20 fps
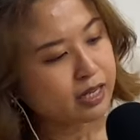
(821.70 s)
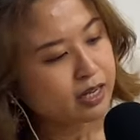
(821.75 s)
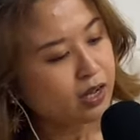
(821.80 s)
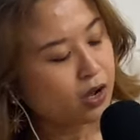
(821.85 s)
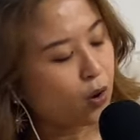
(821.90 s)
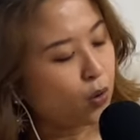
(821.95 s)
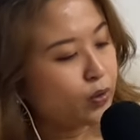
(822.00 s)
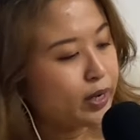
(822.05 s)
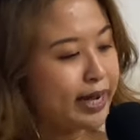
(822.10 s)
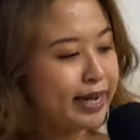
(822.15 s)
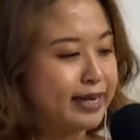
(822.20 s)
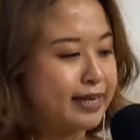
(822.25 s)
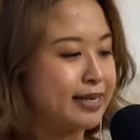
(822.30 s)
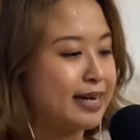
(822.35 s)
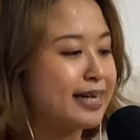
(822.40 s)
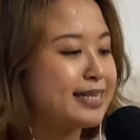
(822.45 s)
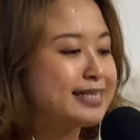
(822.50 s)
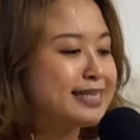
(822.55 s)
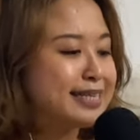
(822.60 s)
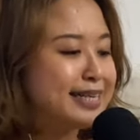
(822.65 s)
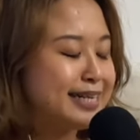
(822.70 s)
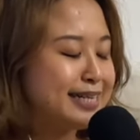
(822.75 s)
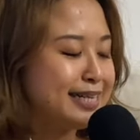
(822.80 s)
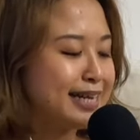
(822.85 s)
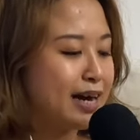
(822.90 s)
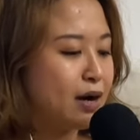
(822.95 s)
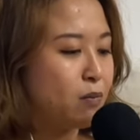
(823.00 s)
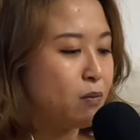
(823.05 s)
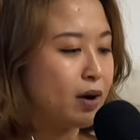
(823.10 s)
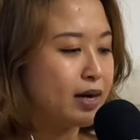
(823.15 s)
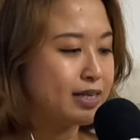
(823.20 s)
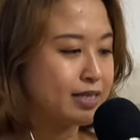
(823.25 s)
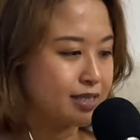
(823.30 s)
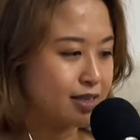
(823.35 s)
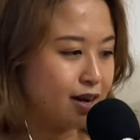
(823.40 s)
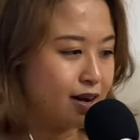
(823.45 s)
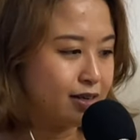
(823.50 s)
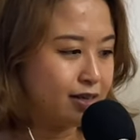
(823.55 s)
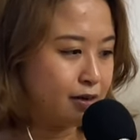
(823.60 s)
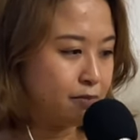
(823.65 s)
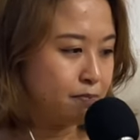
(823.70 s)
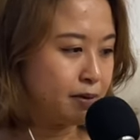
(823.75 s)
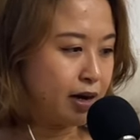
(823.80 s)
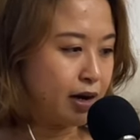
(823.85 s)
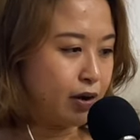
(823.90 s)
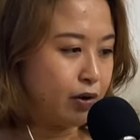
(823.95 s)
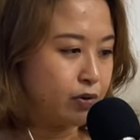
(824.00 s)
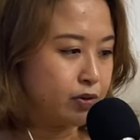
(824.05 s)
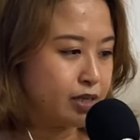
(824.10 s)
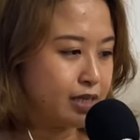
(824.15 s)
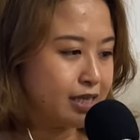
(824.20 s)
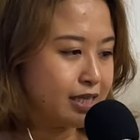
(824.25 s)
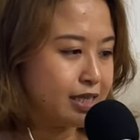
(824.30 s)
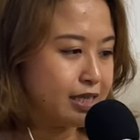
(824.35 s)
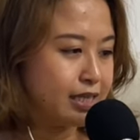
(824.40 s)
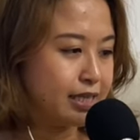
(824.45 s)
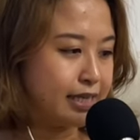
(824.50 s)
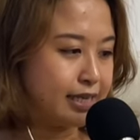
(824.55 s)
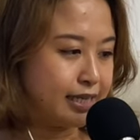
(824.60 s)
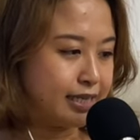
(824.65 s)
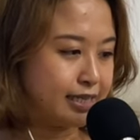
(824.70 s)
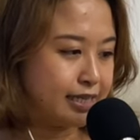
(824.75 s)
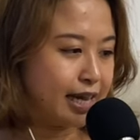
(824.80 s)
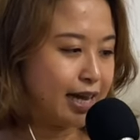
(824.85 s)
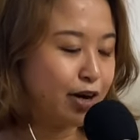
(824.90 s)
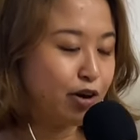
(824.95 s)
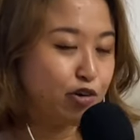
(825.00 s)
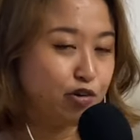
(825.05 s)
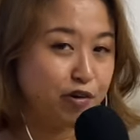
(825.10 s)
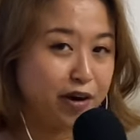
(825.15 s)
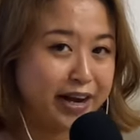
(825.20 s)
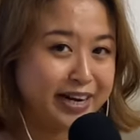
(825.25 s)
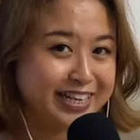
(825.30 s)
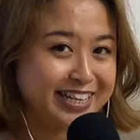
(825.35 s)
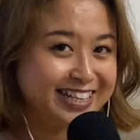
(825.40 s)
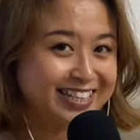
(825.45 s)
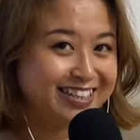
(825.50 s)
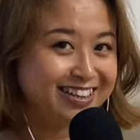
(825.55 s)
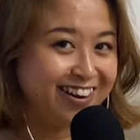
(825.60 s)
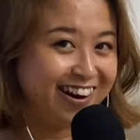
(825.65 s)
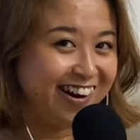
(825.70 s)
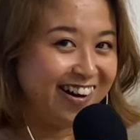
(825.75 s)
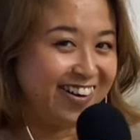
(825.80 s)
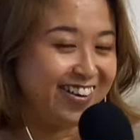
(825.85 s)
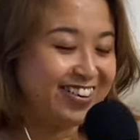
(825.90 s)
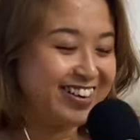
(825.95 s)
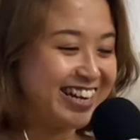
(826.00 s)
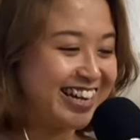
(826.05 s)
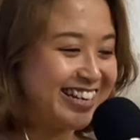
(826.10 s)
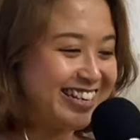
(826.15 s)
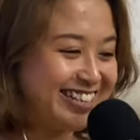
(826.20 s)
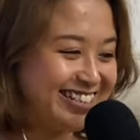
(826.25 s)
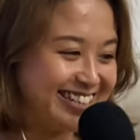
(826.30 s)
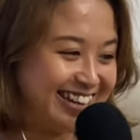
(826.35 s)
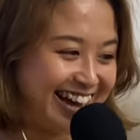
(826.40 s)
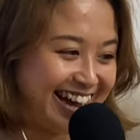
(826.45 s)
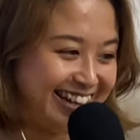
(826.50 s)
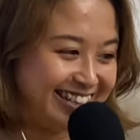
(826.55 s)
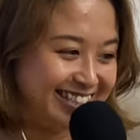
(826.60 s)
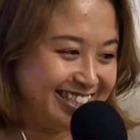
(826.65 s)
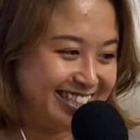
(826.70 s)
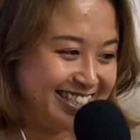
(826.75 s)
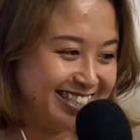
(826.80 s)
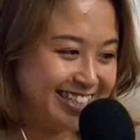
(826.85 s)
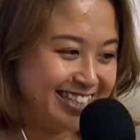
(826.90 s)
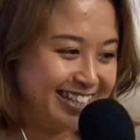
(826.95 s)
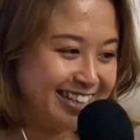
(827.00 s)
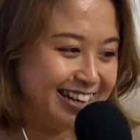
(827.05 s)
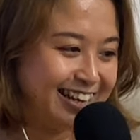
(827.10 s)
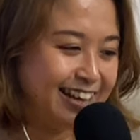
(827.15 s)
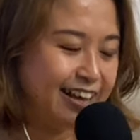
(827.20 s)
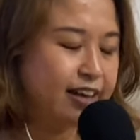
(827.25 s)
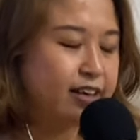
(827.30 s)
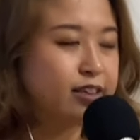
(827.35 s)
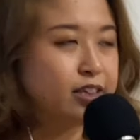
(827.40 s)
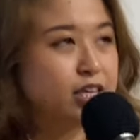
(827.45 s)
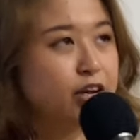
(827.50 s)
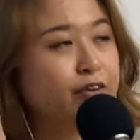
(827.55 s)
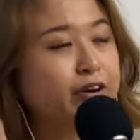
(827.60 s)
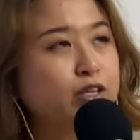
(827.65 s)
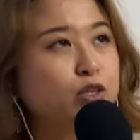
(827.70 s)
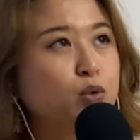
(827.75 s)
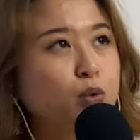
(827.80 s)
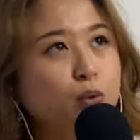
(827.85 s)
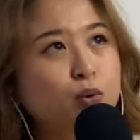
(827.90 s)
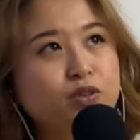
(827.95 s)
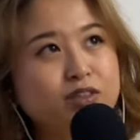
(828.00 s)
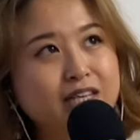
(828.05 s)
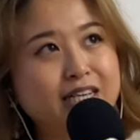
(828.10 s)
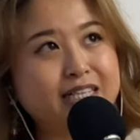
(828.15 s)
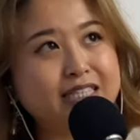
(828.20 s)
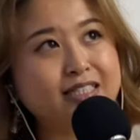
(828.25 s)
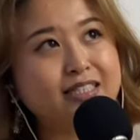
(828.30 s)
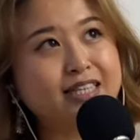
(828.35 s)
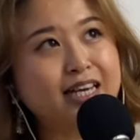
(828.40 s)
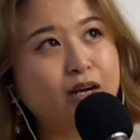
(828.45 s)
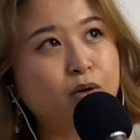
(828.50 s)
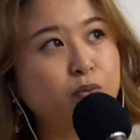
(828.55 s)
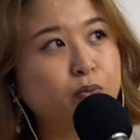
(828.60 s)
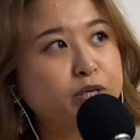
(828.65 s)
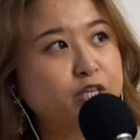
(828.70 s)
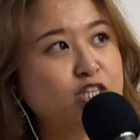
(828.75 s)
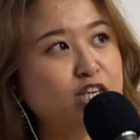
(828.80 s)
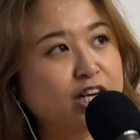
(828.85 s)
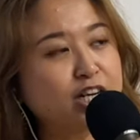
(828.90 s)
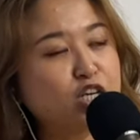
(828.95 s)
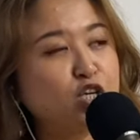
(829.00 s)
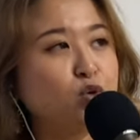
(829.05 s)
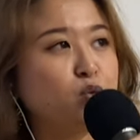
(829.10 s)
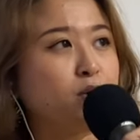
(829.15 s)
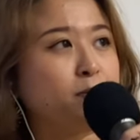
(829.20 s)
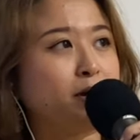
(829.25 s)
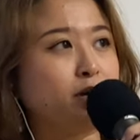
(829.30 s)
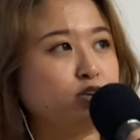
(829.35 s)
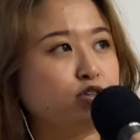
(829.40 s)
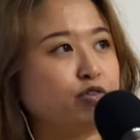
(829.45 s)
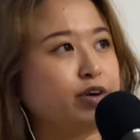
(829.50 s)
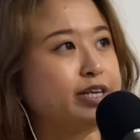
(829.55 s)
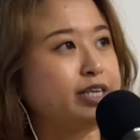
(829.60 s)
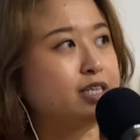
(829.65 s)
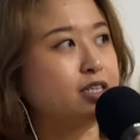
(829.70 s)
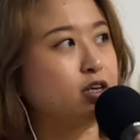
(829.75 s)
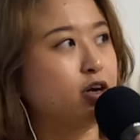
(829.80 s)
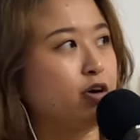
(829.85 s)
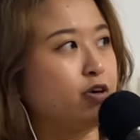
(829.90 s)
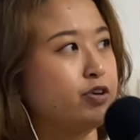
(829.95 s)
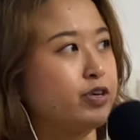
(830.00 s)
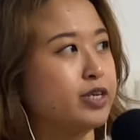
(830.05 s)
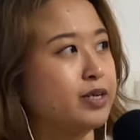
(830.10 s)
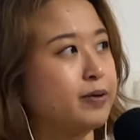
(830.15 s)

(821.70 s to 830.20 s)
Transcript: Okay, next thing that I want to talk about is credit card debt. There are two things that I wish I knew about credit card.